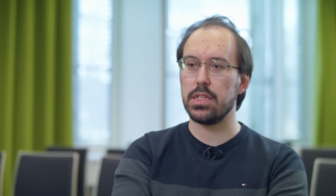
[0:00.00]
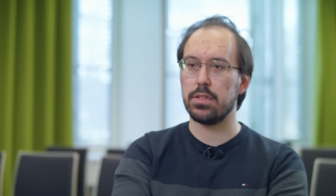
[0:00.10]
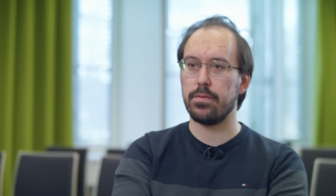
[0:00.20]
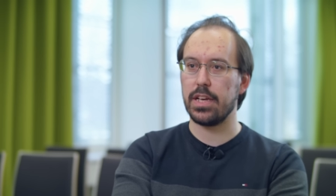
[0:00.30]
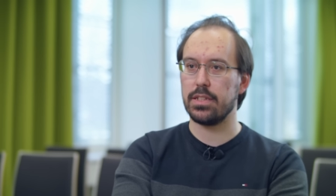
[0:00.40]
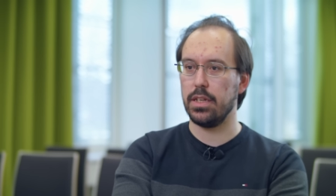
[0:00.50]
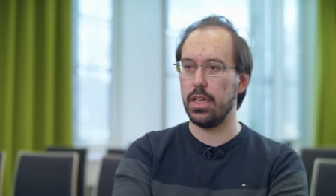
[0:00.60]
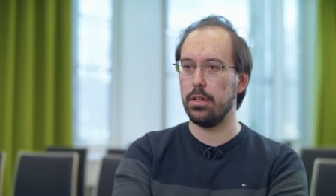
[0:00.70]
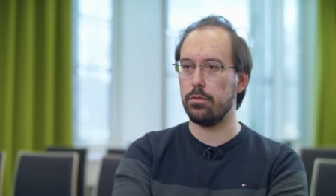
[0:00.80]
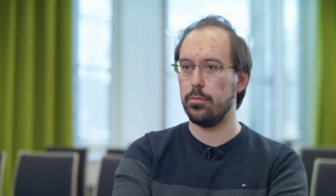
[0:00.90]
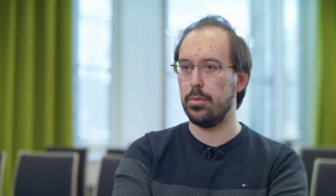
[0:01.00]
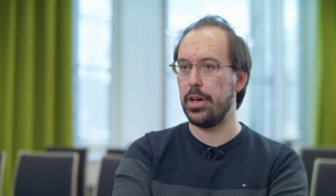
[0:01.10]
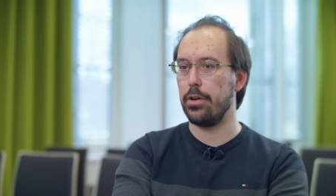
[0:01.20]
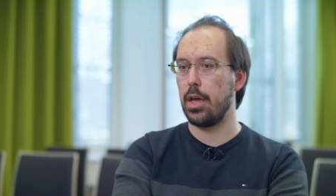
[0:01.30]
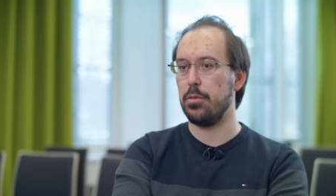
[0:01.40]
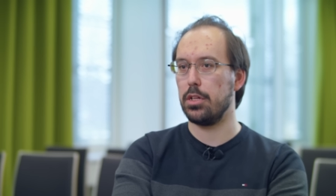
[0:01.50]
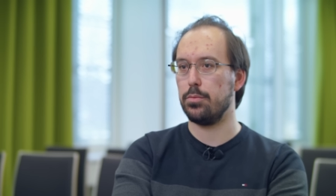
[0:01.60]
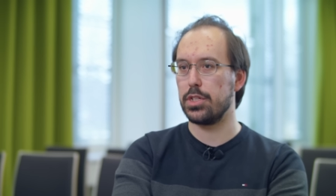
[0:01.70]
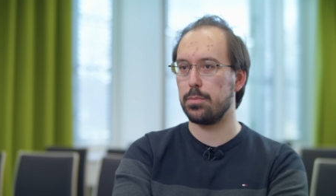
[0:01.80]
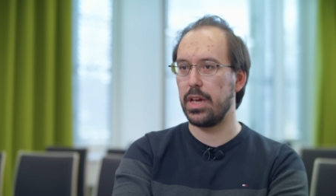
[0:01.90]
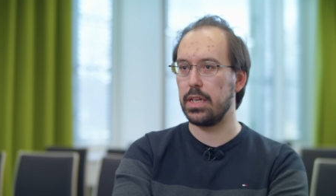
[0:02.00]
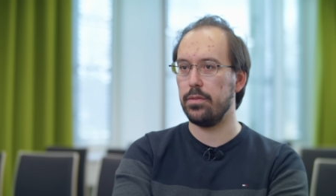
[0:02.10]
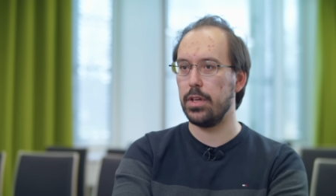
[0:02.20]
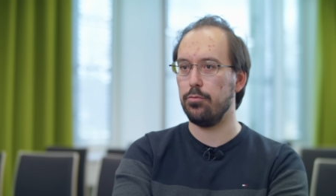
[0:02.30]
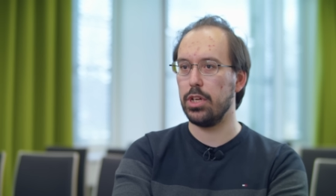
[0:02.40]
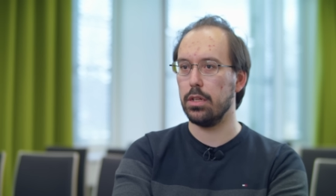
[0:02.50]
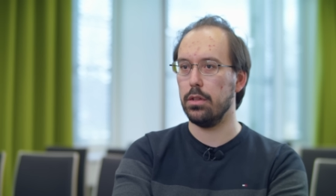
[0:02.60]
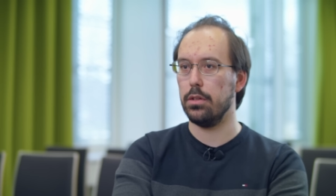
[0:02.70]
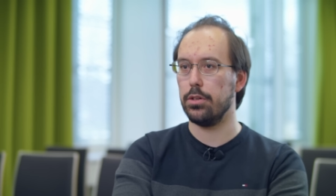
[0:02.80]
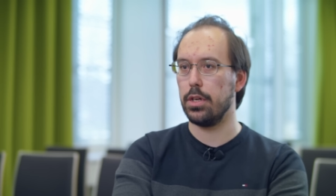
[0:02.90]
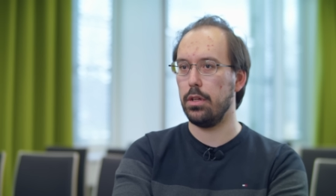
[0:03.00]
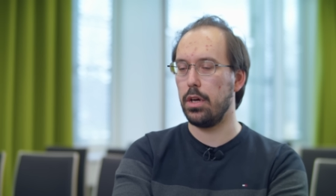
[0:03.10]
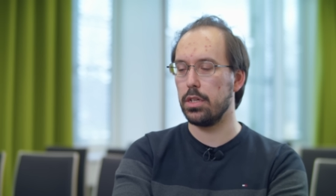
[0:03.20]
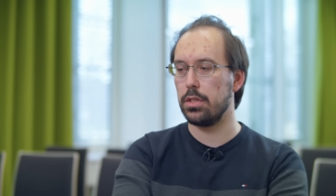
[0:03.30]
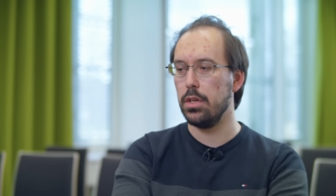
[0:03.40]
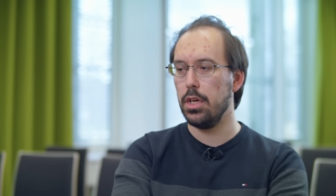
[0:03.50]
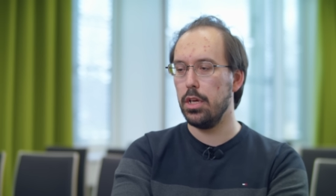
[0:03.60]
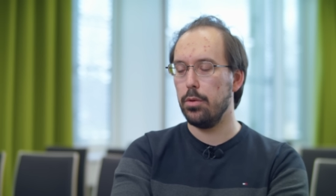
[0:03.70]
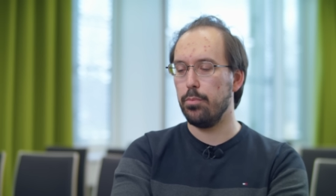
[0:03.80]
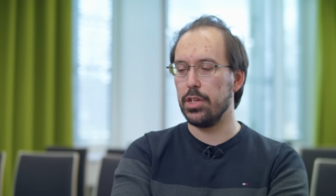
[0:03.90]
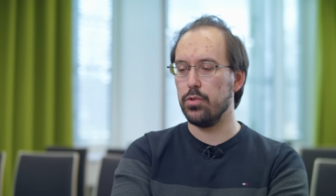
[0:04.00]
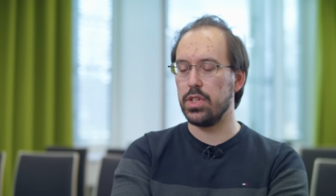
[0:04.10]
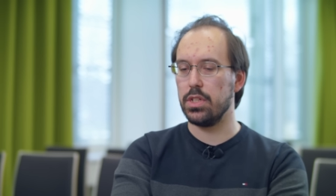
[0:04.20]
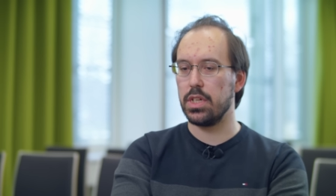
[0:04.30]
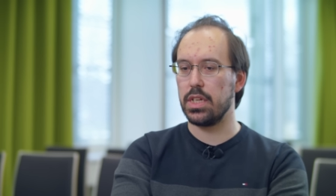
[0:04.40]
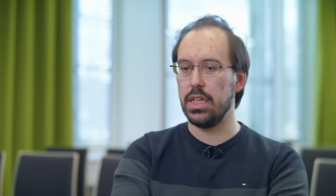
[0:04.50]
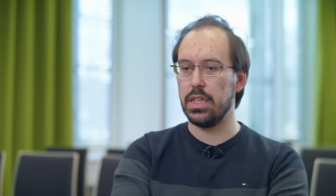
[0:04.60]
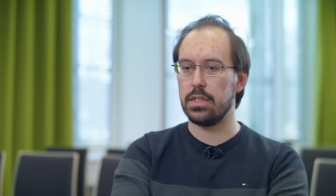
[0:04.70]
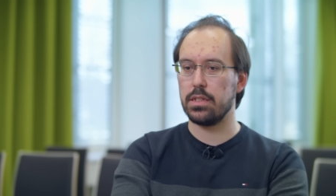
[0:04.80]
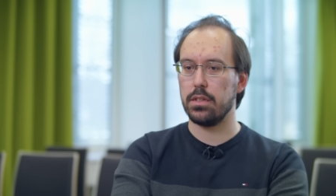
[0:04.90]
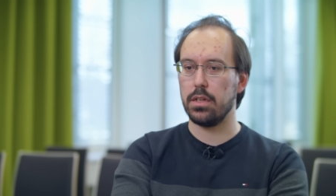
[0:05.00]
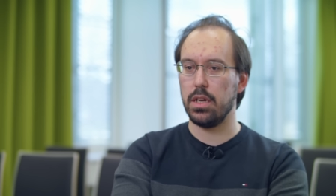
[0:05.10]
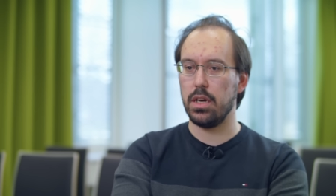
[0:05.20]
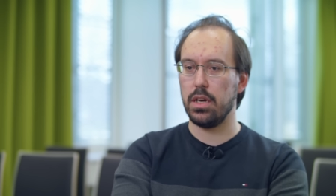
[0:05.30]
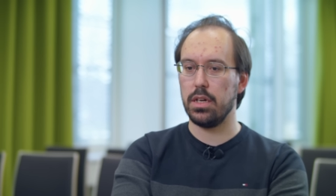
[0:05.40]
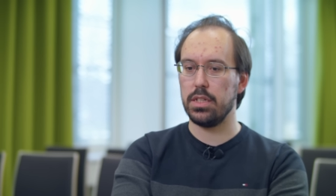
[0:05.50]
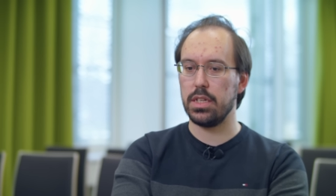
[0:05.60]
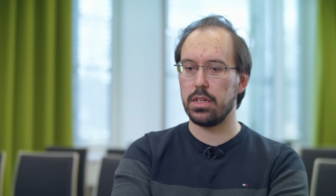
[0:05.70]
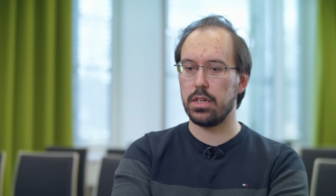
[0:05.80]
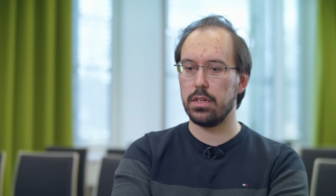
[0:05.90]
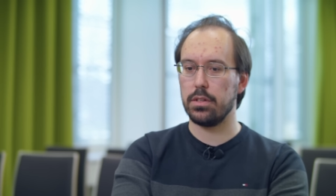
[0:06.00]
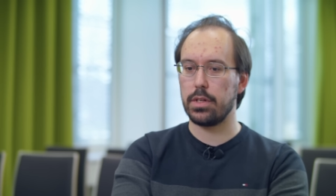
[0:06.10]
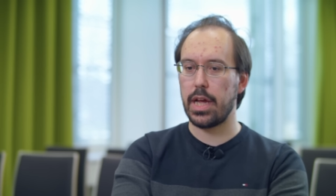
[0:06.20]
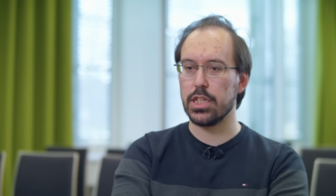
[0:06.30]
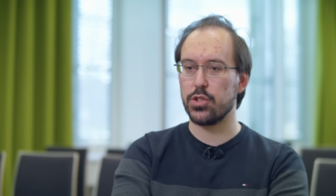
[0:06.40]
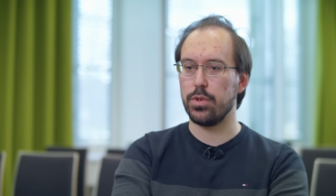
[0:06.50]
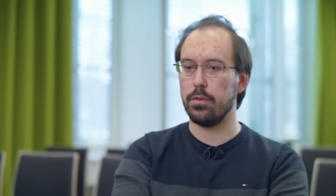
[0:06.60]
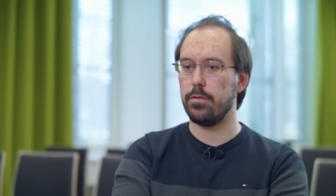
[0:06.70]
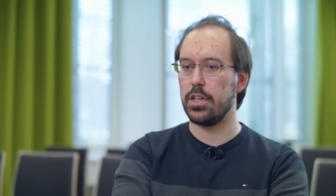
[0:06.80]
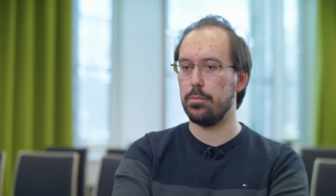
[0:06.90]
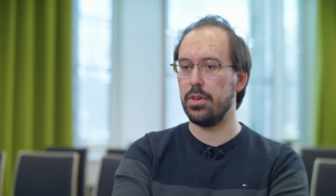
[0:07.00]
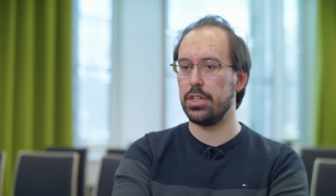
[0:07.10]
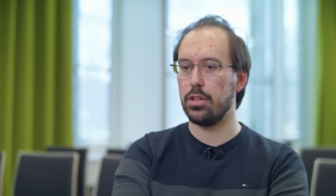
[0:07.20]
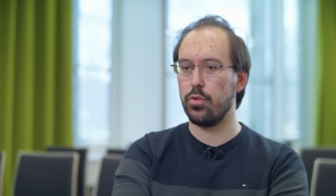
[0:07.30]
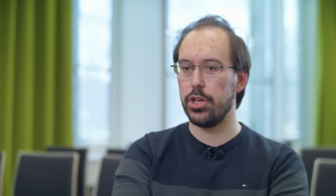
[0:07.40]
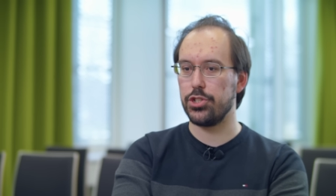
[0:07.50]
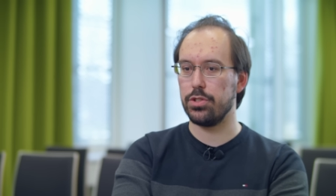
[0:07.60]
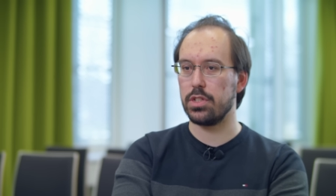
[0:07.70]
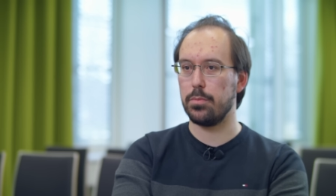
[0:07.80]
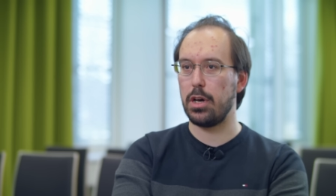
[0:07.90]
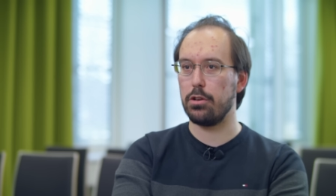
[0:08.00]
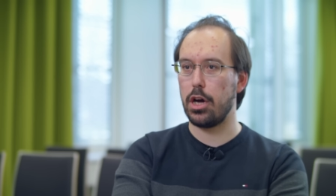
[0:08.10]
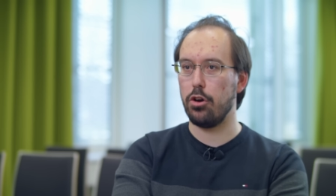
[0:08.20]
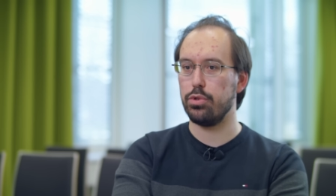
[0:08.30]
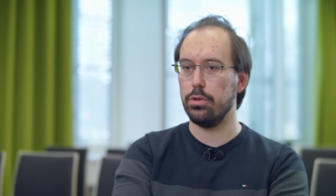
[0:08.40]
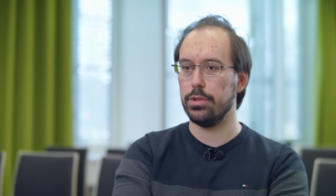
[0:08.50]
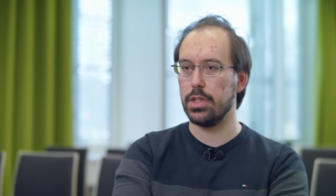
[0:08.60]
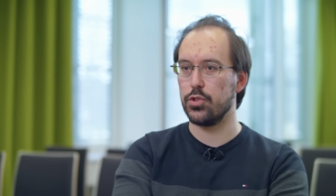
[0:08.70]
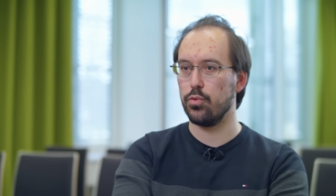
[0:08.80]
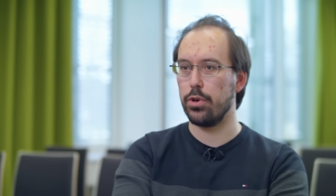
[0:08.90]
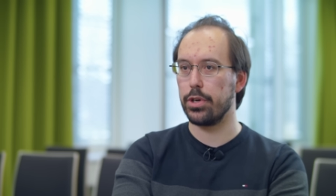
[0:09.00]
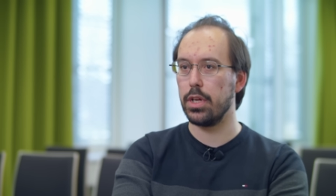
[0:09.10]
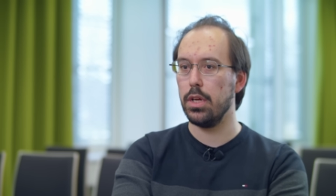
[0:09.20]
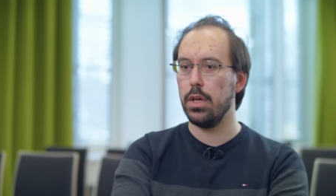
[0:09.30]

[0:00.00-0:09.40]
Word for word: is fascinating from a biochemical perspective, and we can learn a lot by using techniques uh, that are answering fundamental questions about how proteins work.